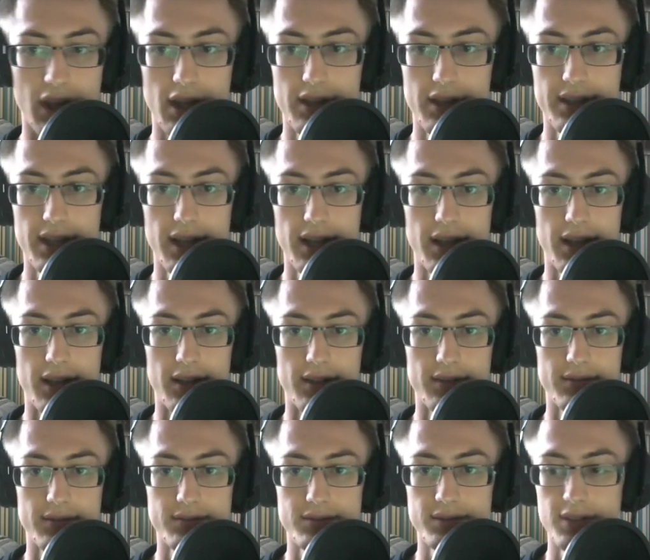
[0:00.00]
Yeah,
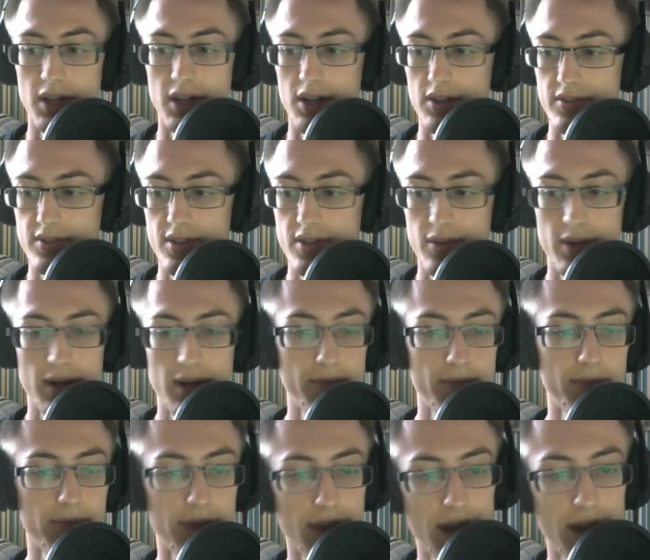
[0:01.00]
no.
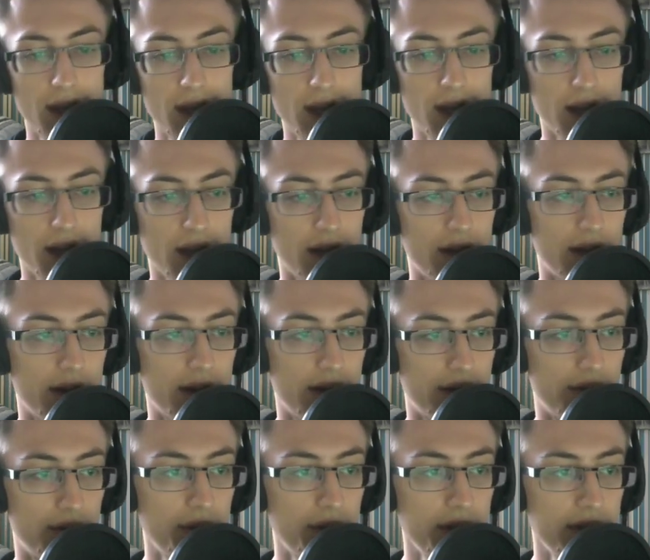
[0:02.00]
So
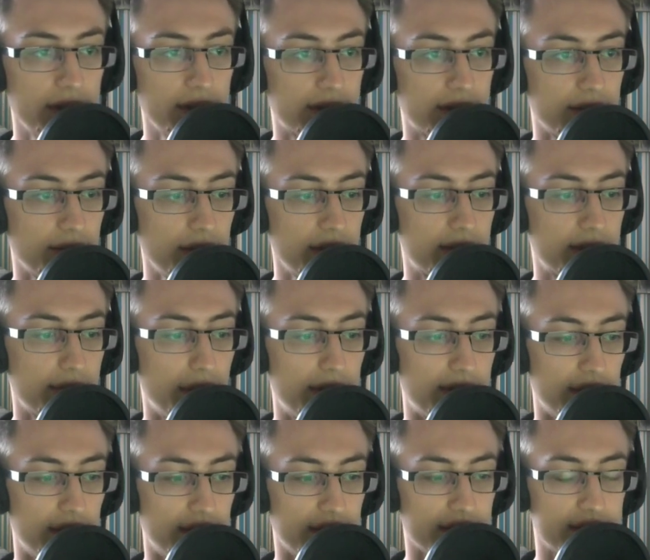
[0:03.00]
with my
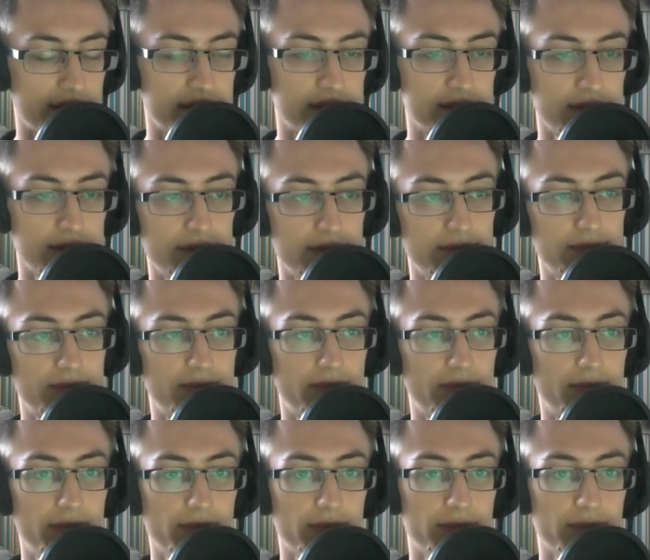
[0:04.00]
vlogs,
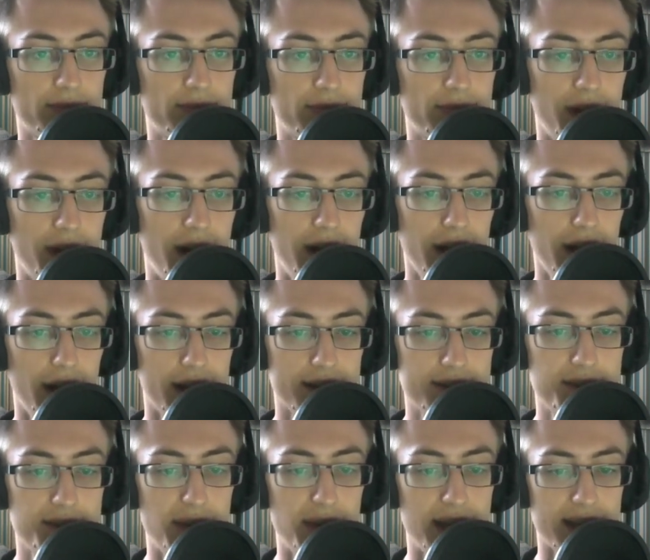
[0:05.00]
I like
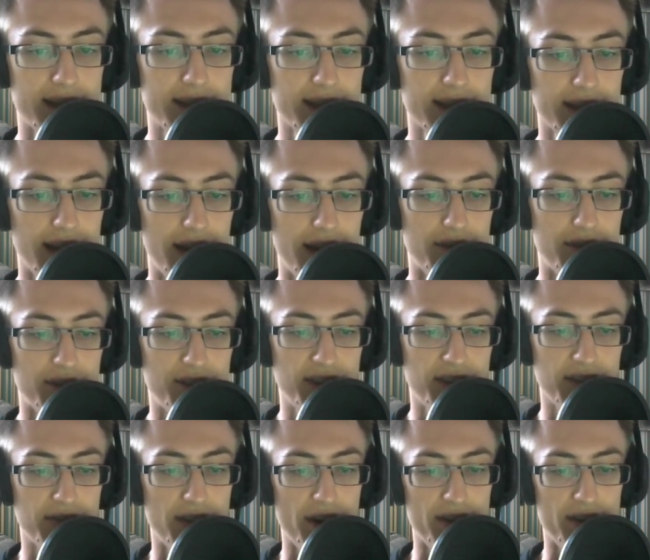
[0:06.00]
to make
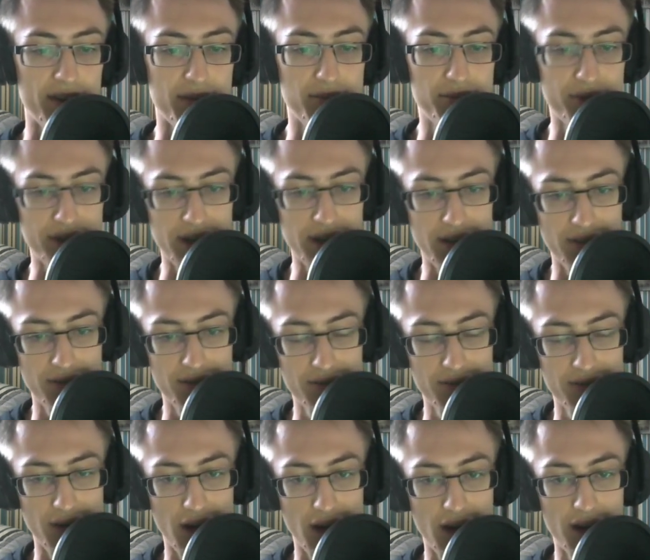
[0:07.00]
everything very
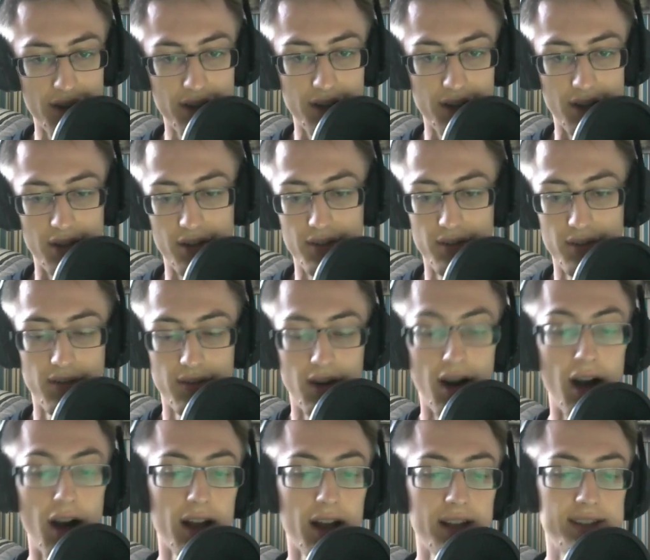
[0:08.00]
brief. You know,
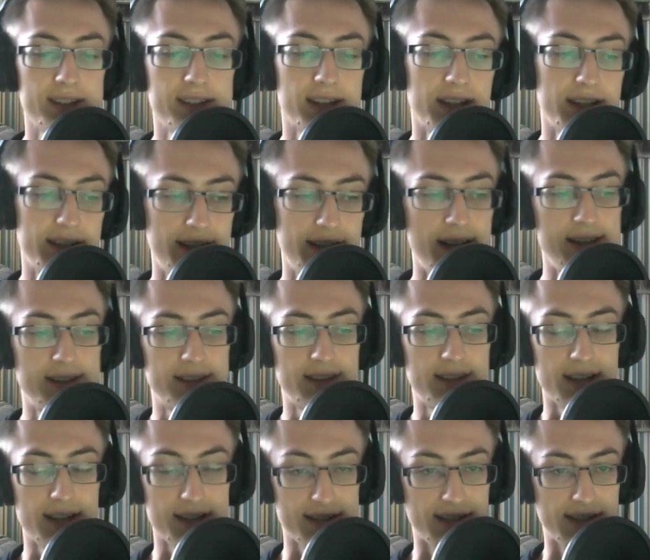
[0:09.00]
I like to condense
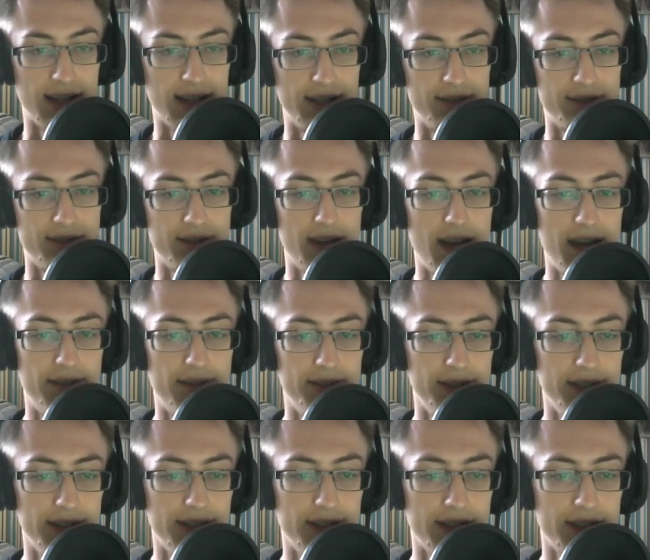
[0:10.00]
things down
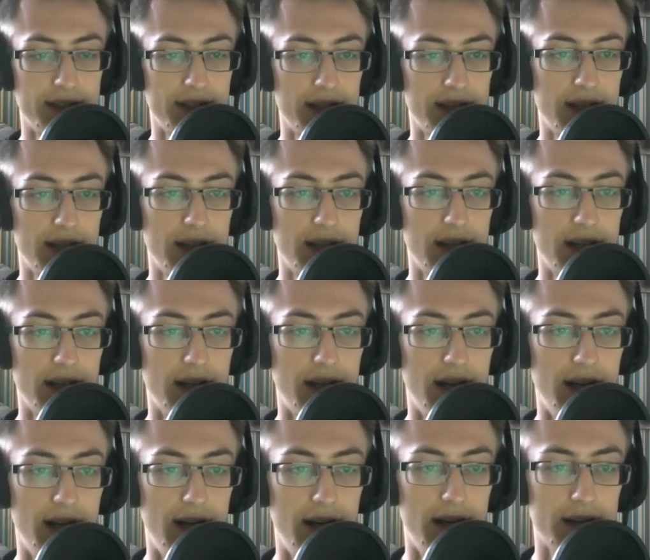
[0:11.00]
heavily,
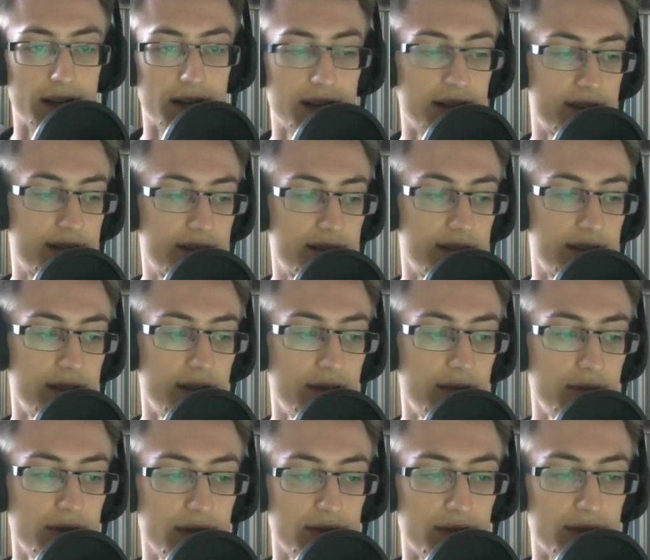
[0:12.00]
because no
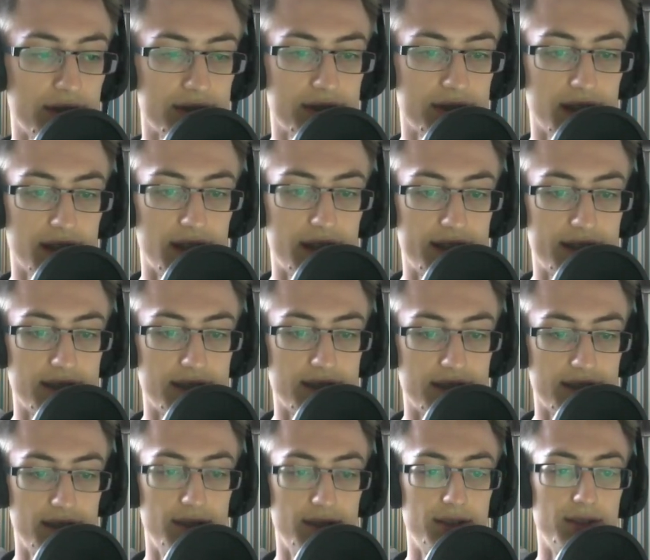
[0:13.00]
one wants to listen
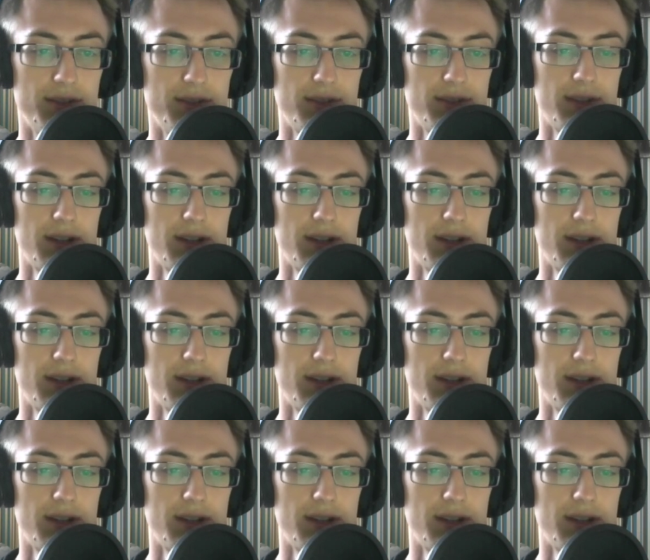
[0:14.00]
to